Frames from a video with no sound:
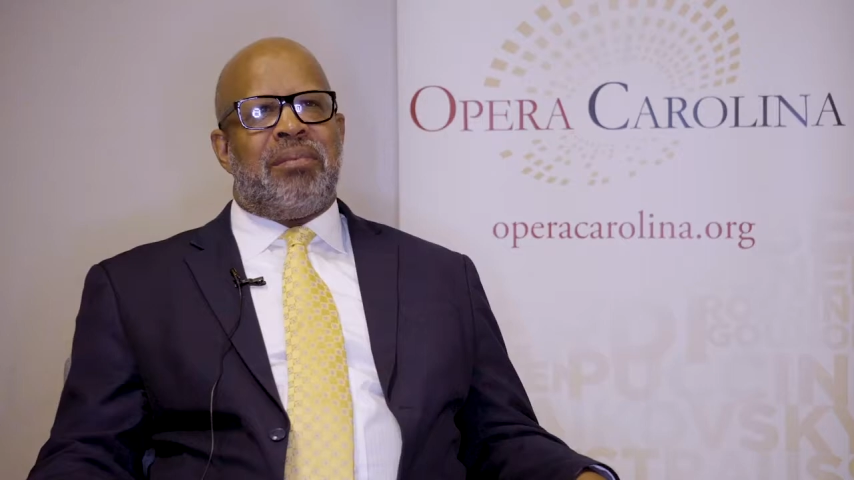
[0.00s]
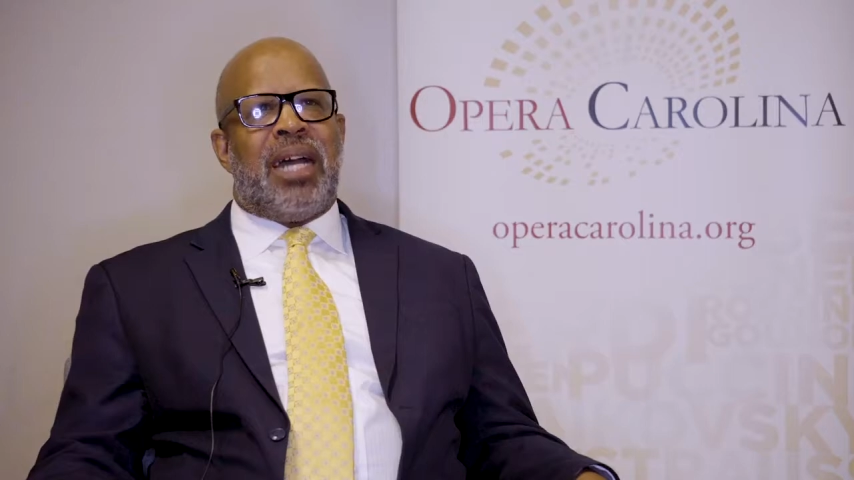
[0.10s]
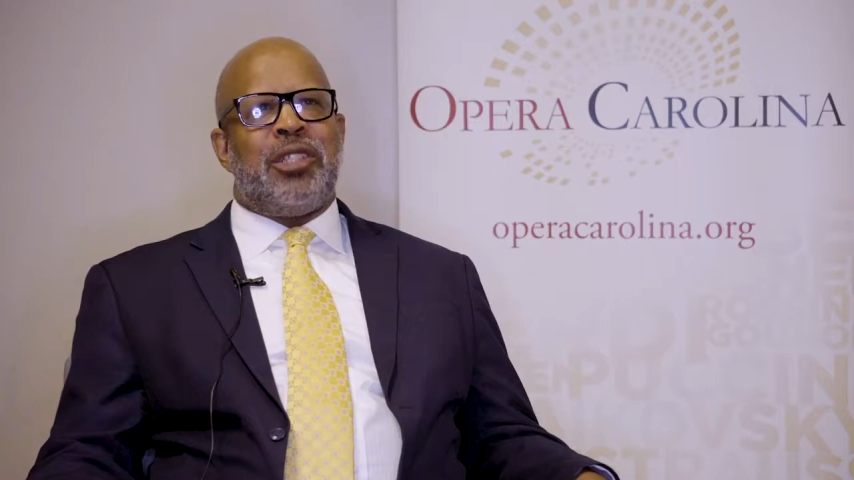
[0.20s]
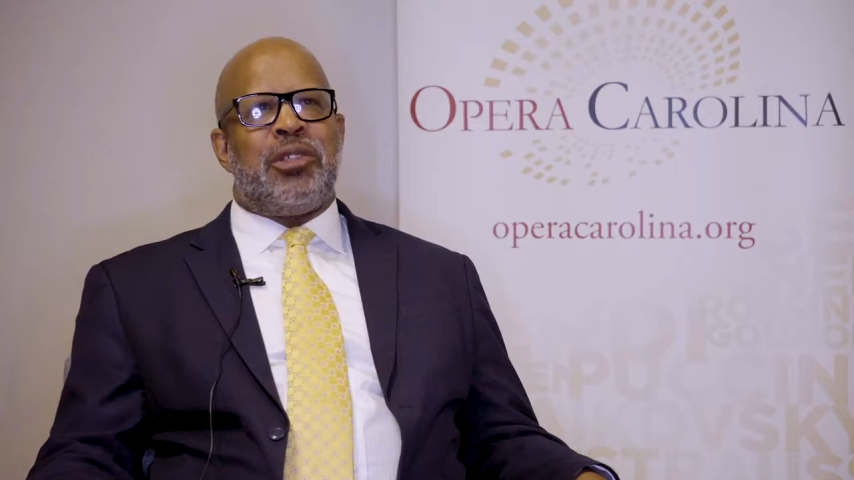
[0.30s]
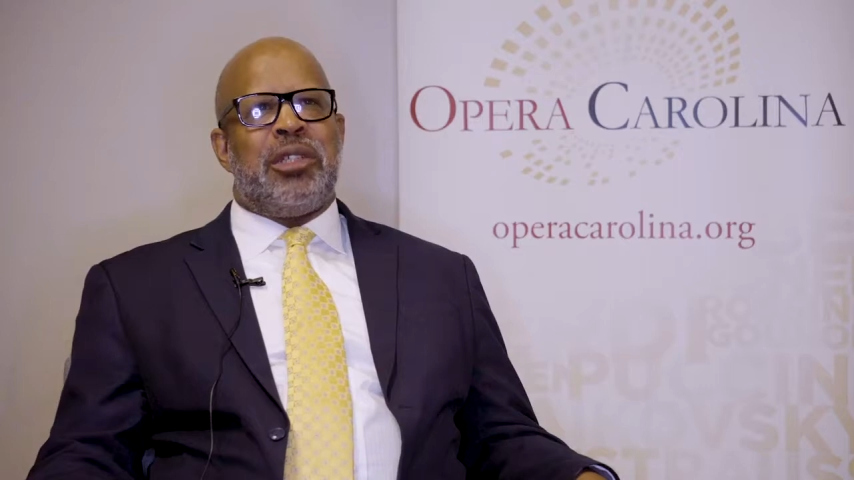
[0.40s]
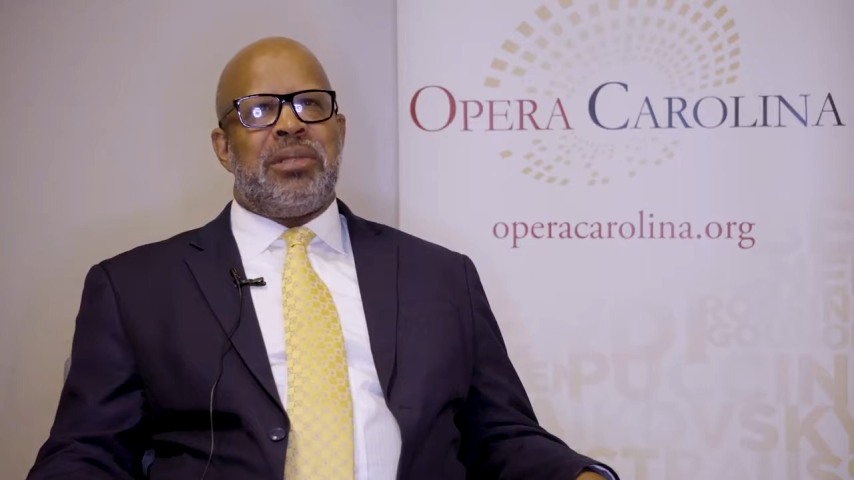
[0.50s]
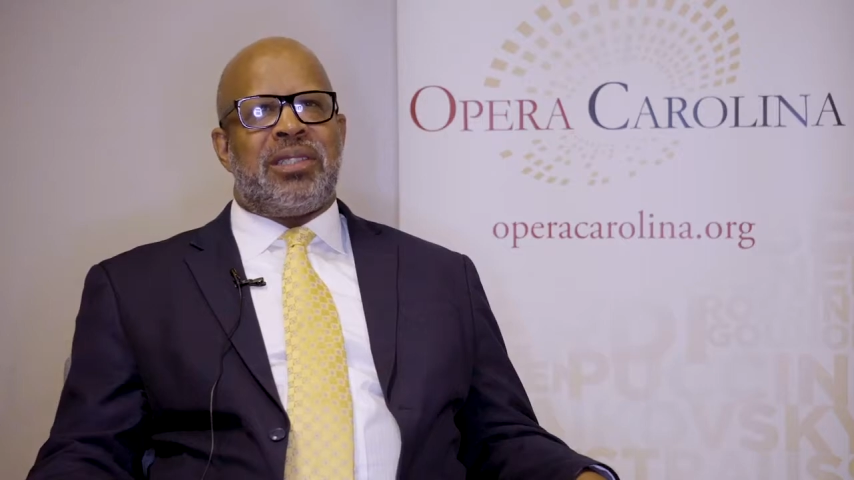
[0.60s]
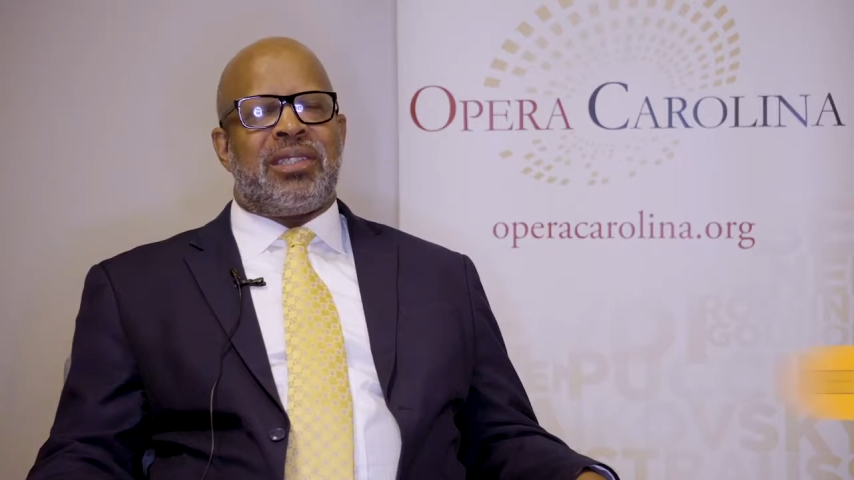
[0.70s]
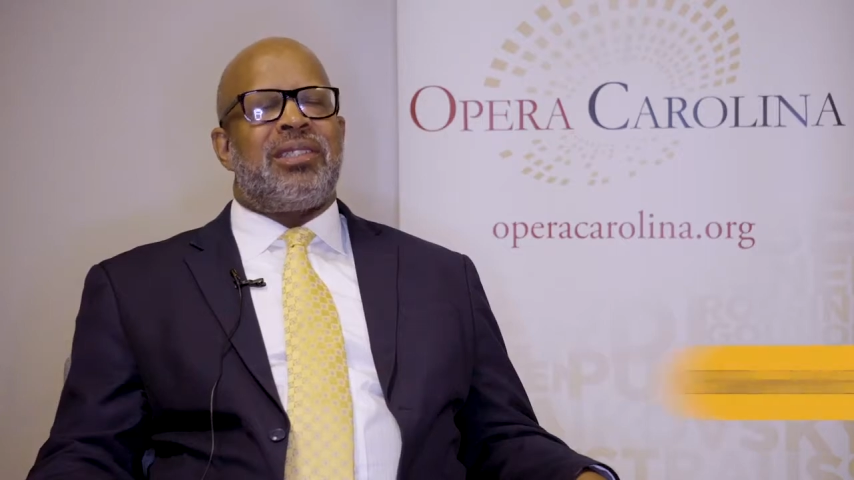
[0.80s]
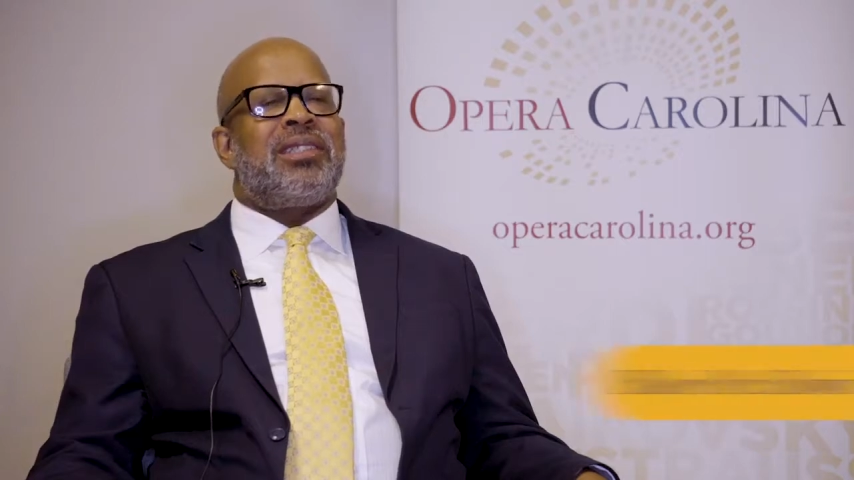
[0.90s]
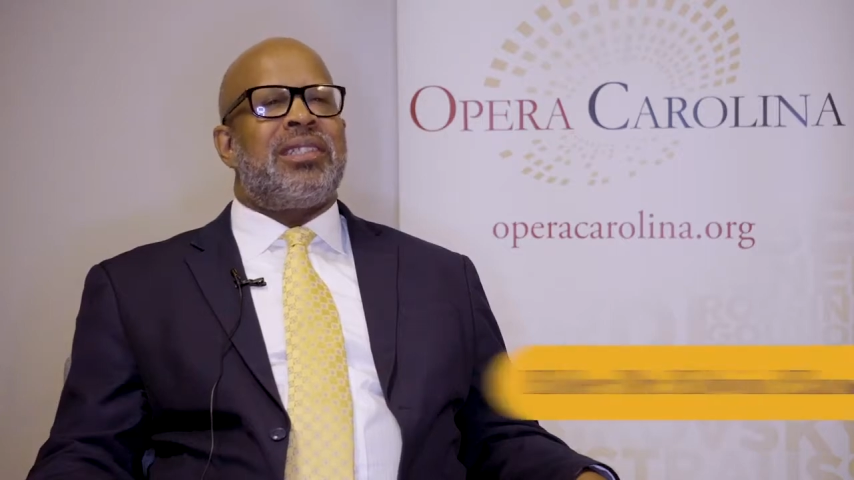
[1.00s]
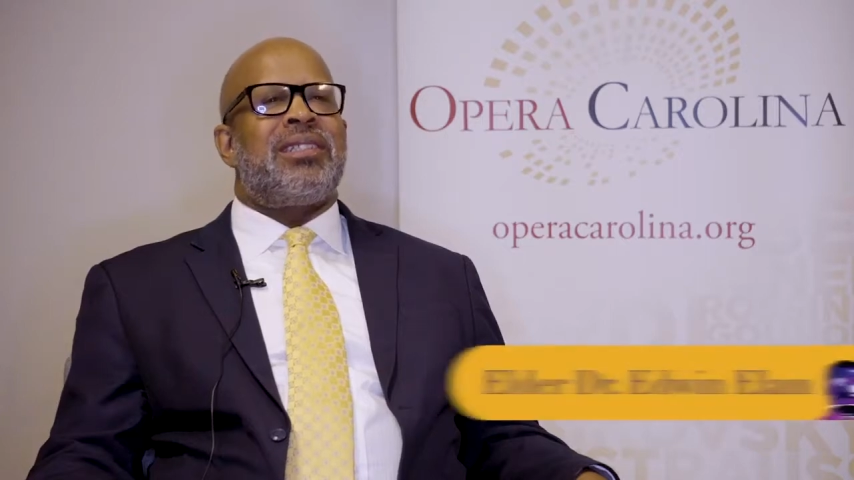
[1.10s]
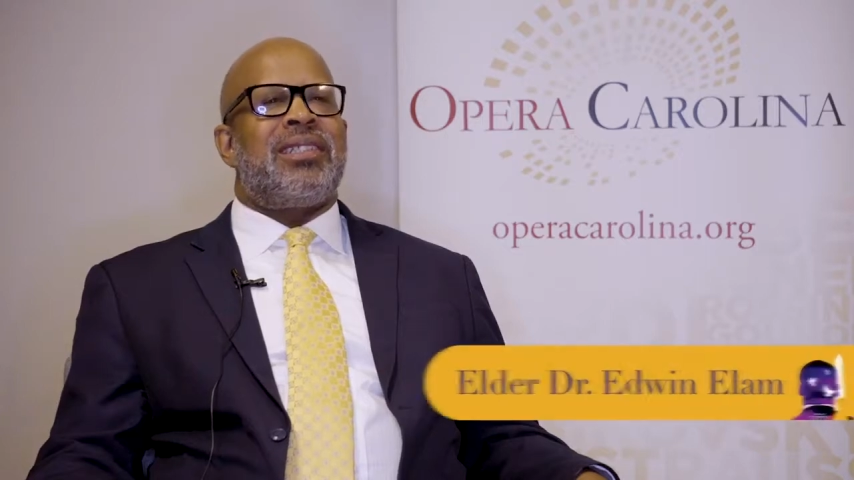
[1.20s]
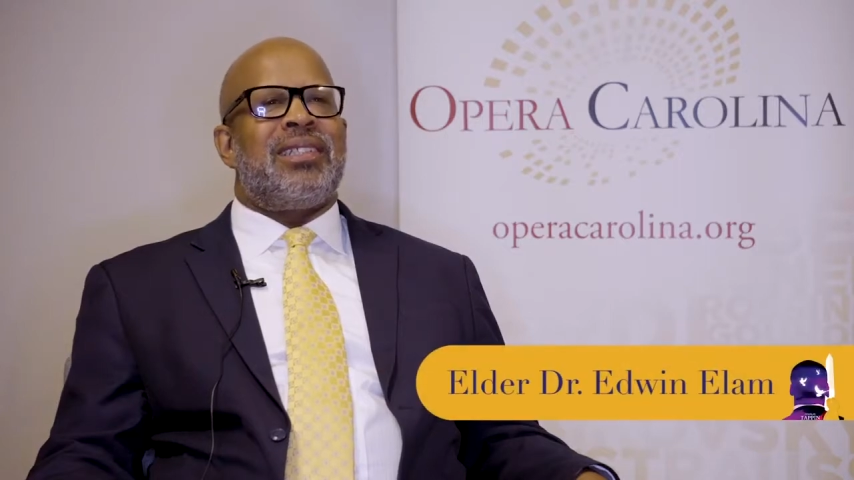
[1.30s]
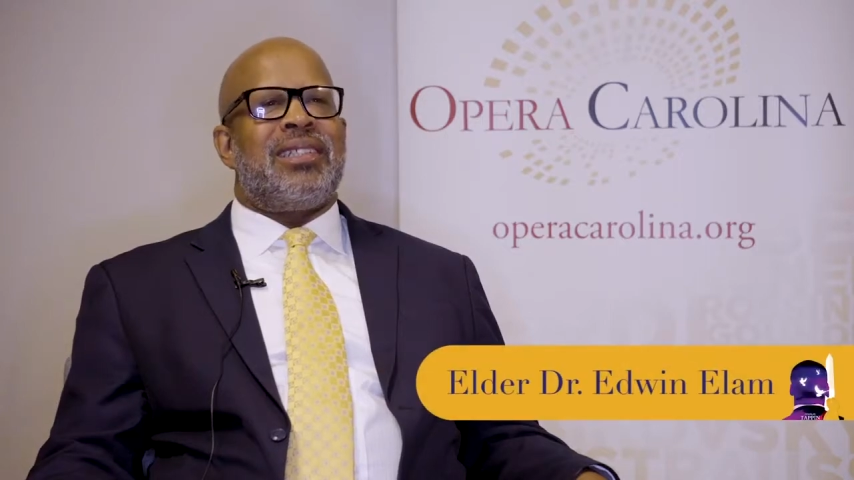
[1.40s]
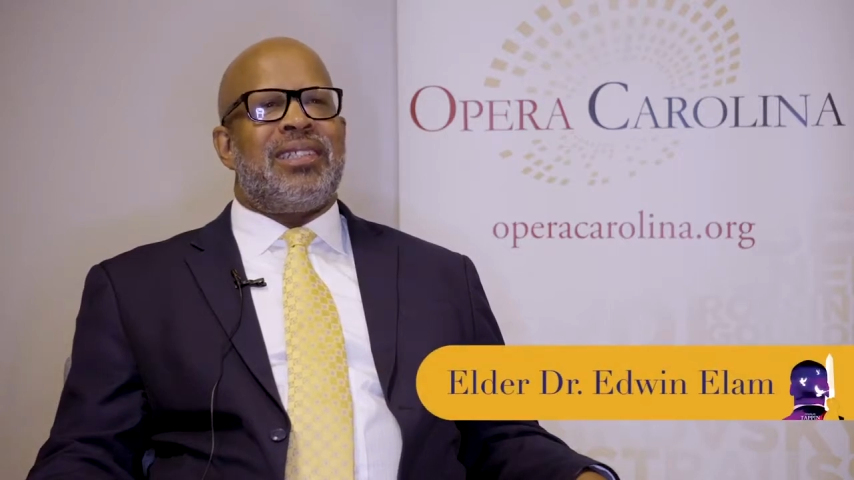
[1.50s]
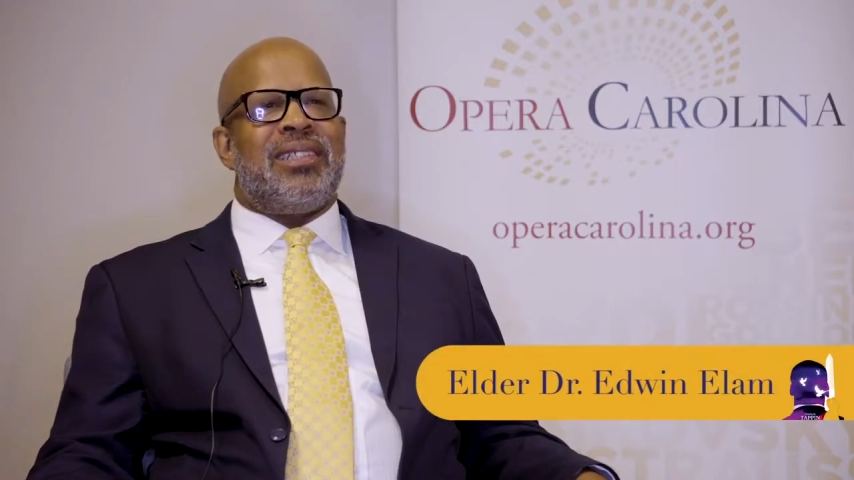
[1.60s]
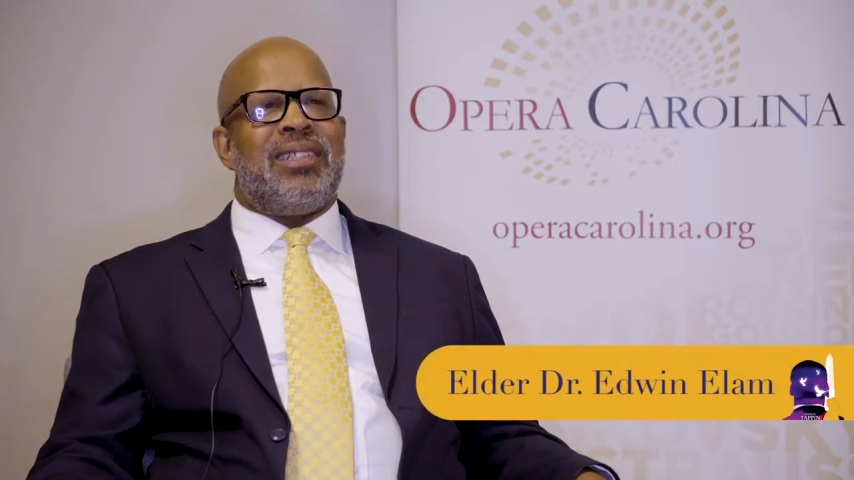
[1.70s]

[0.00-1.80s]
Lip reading: My dream is consistent